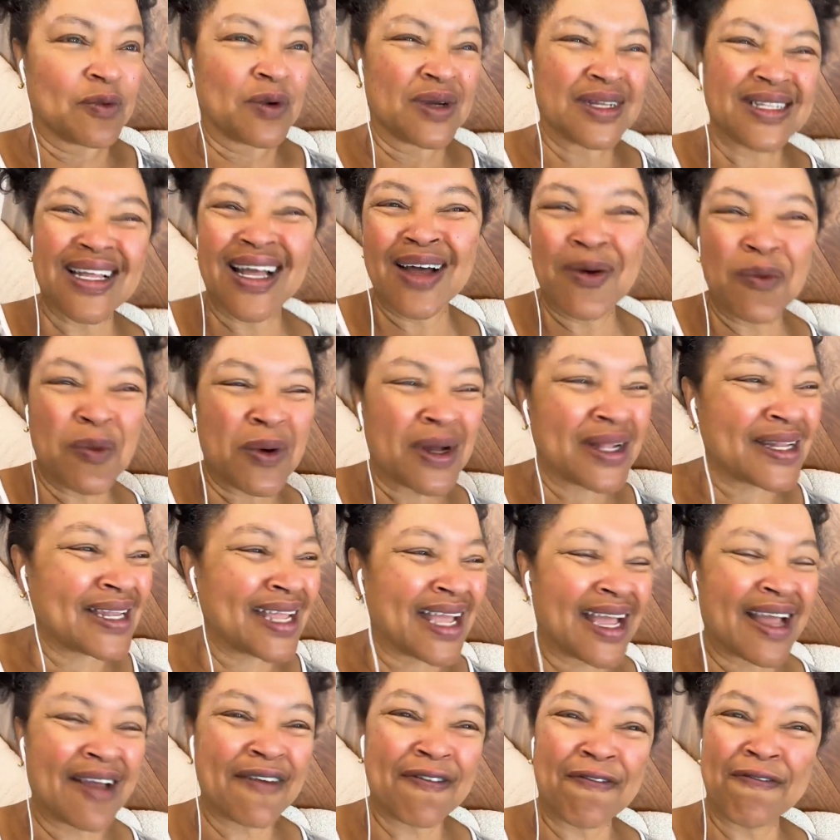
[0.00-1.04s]
I had
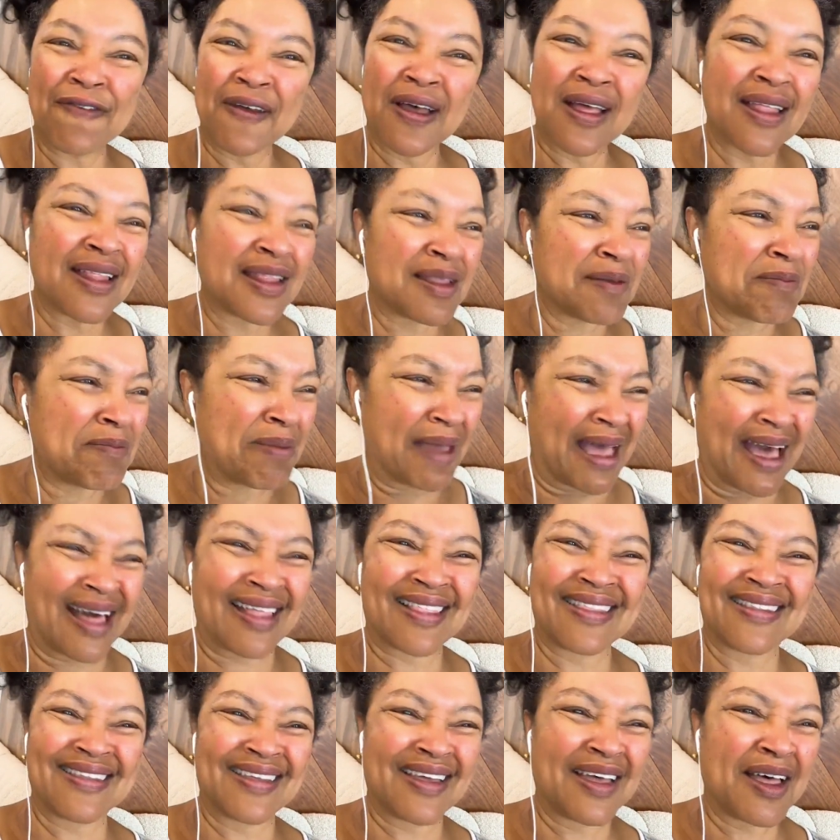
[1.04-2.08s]
one day I
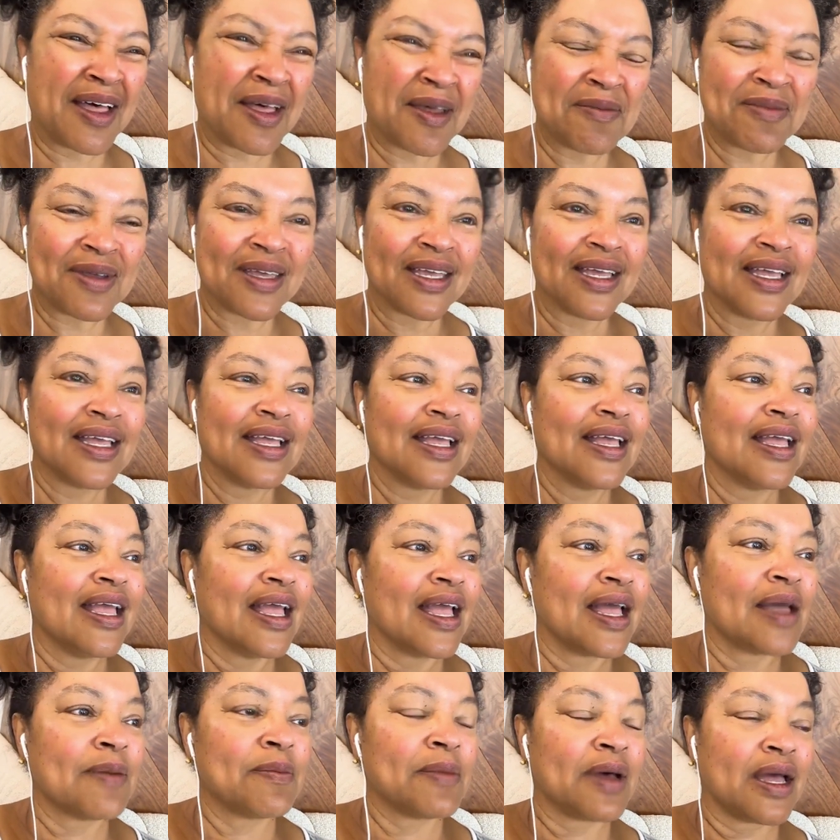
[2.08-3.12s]
fell in the
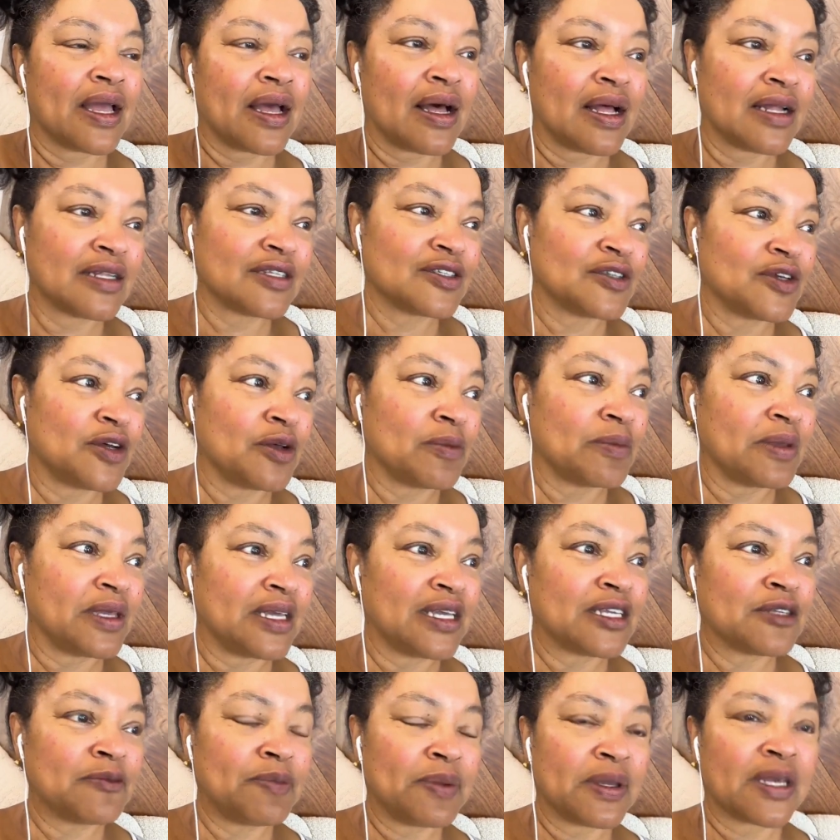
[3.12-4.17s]
bathtub, and my
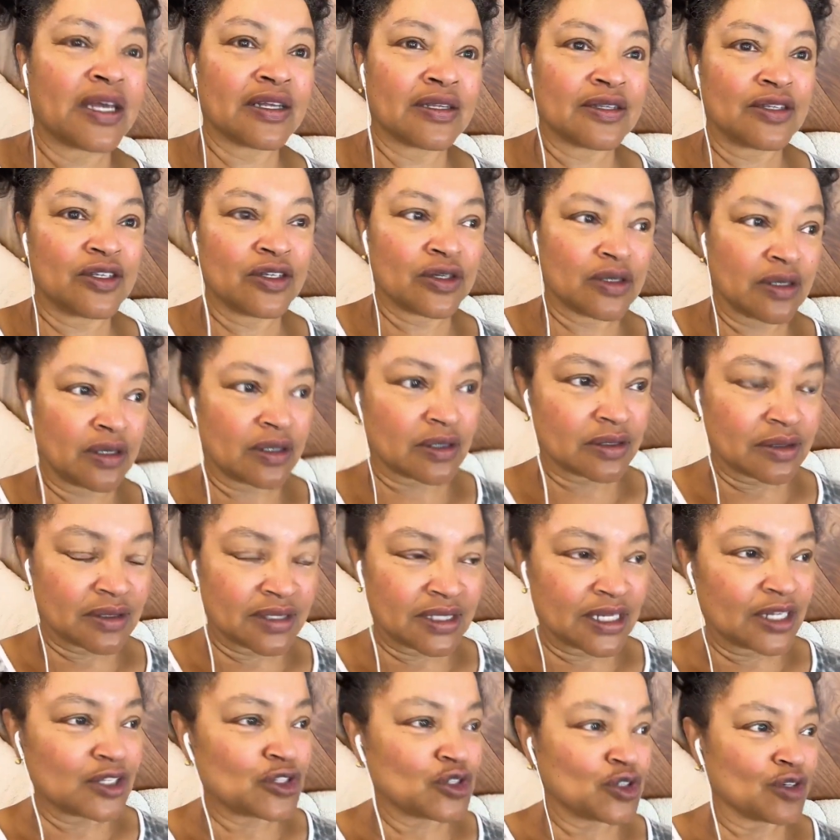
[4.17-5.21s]
aunt told me it's
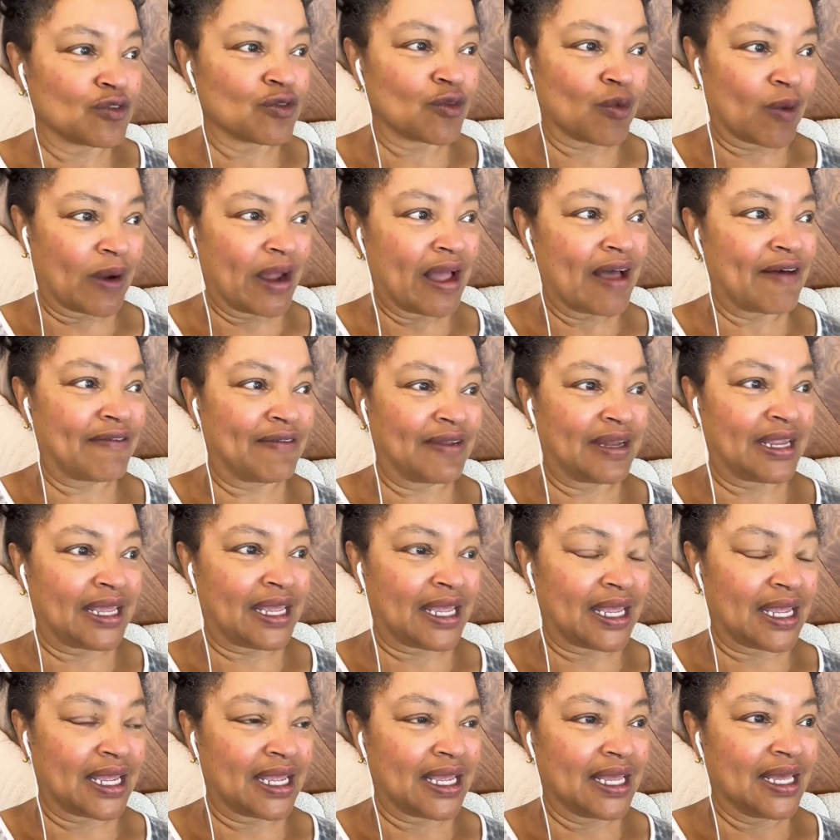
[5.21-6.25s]
because your center
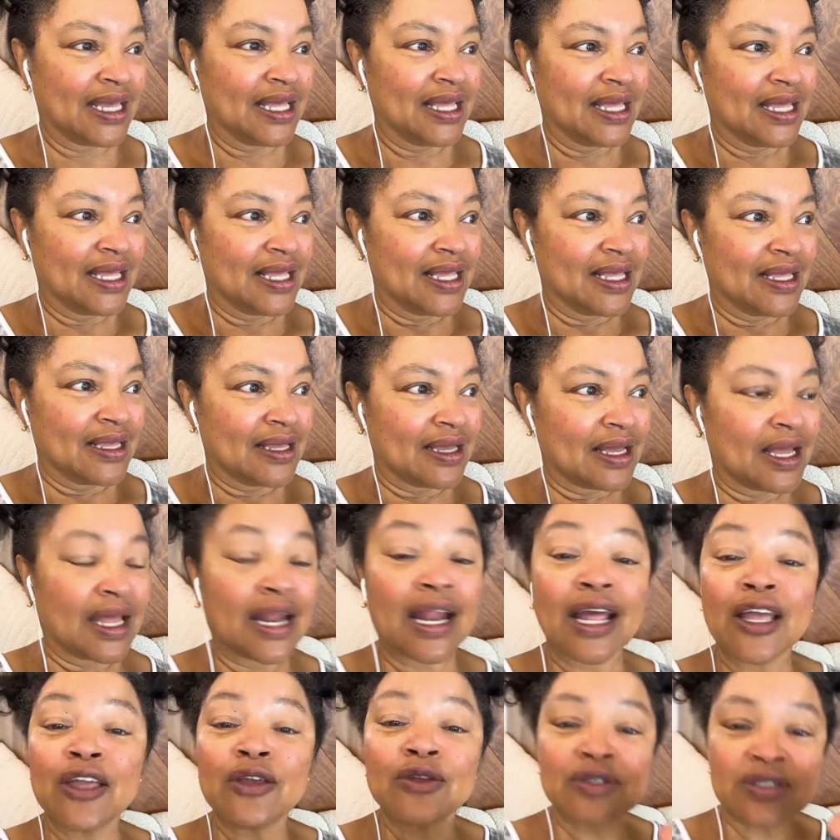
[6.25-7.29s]
of gravity.
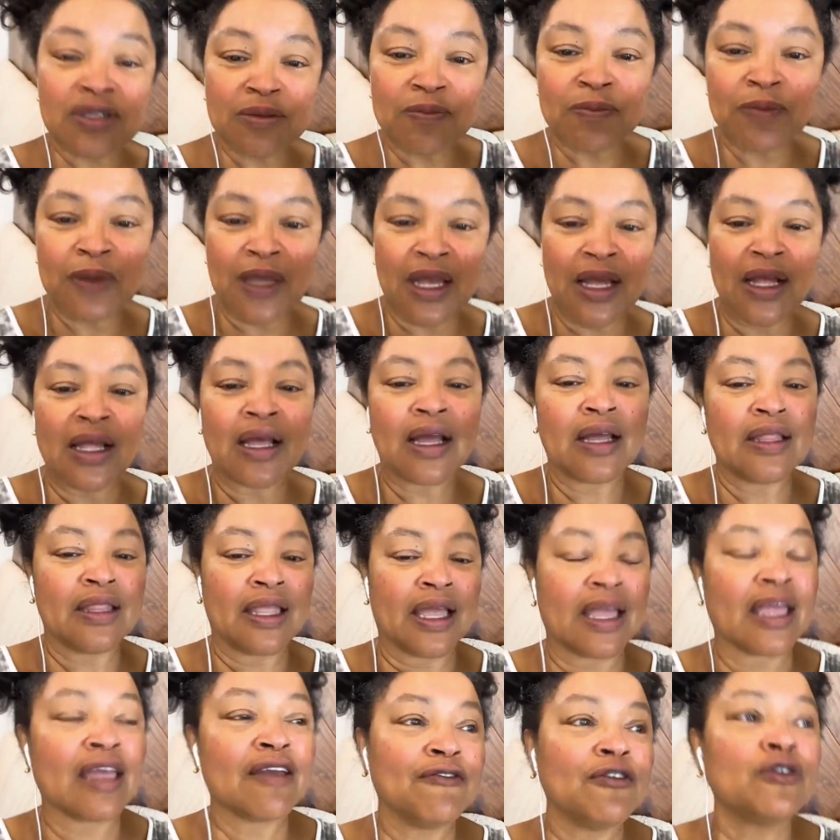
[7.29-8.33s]
And I used
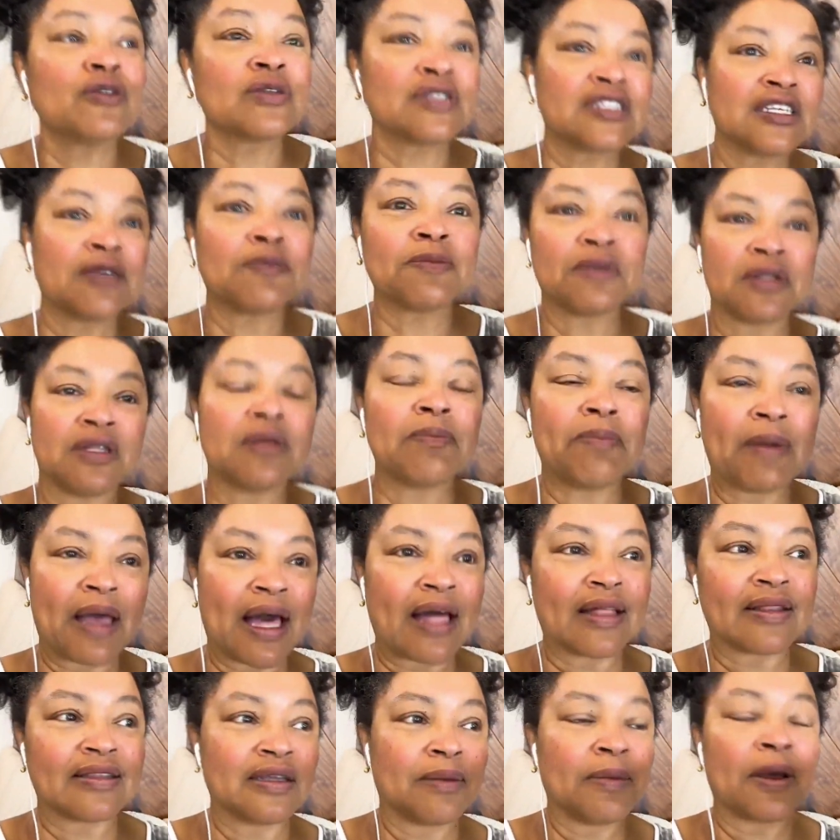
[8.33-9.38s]
to be if you
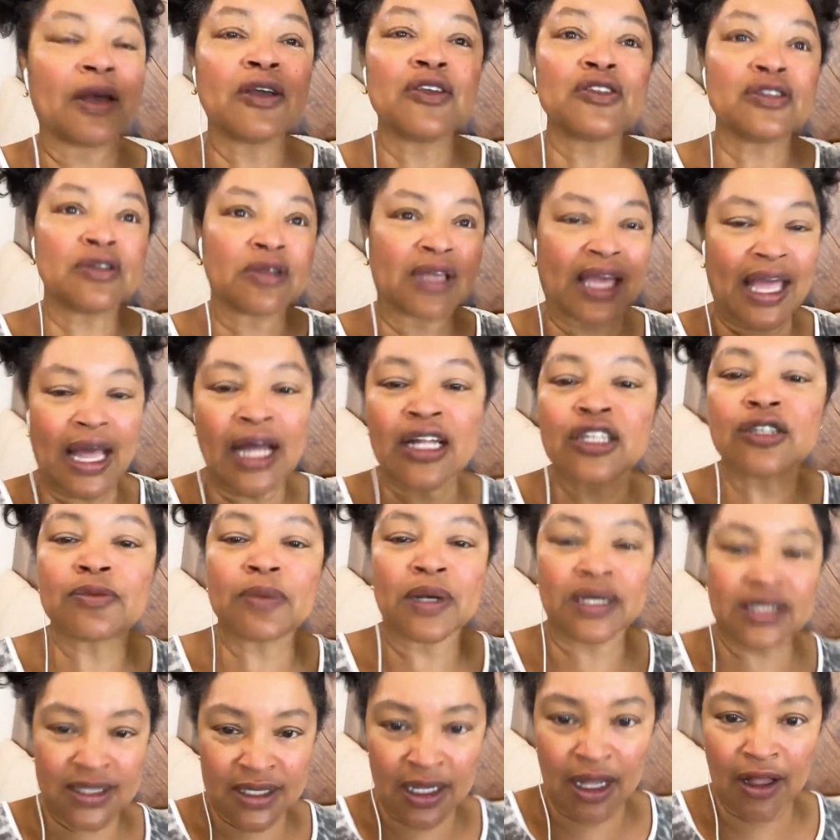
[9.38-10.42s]
slipped in the bathtub, I
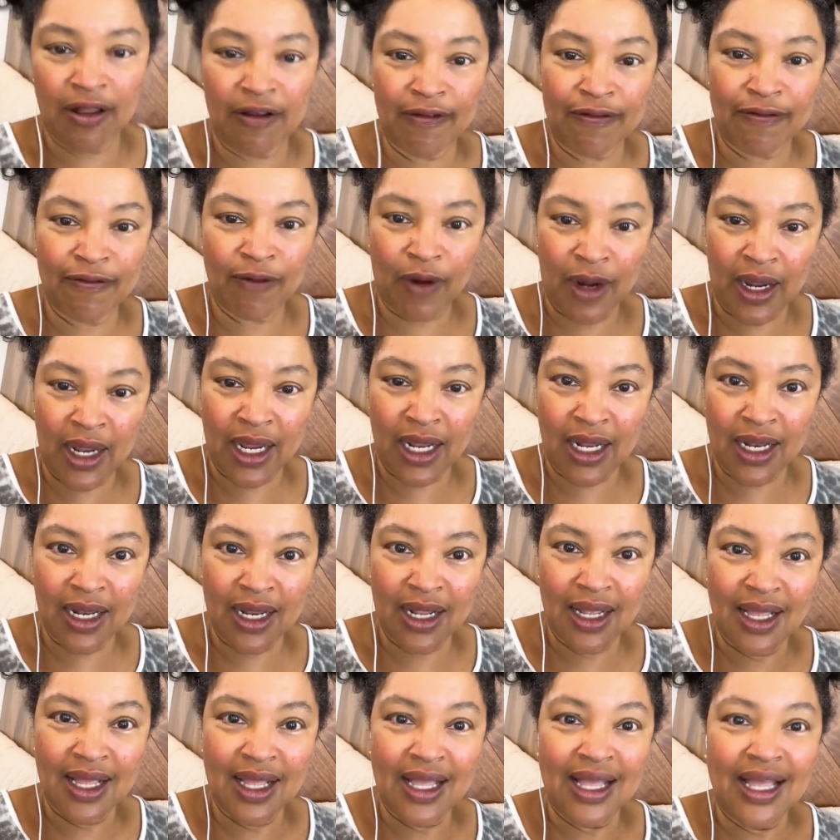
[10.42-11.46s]
used to catch
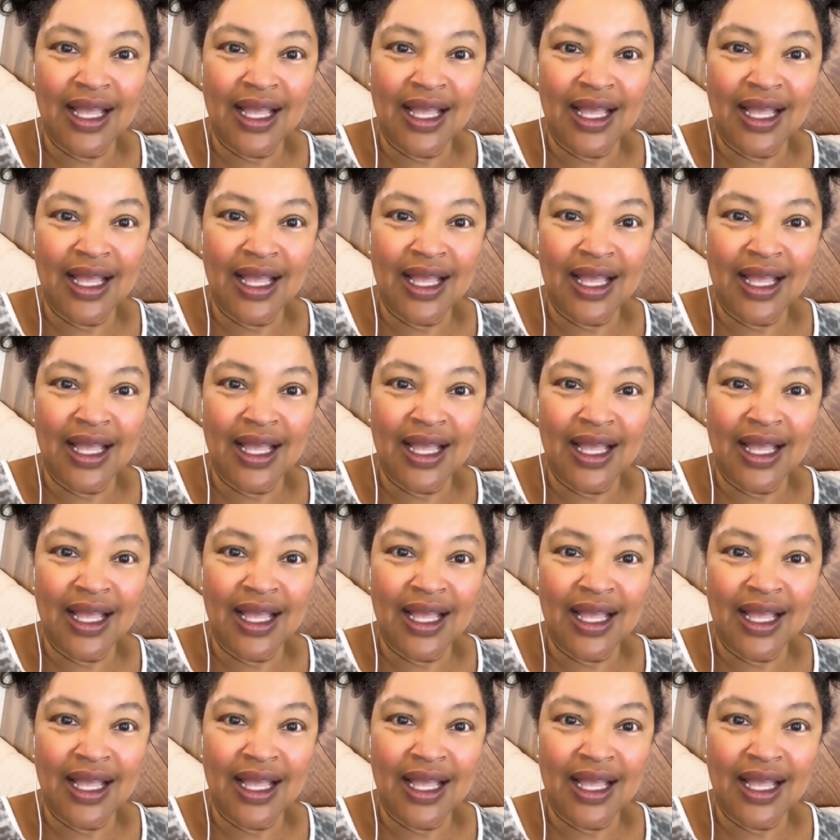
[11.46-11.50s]
myself,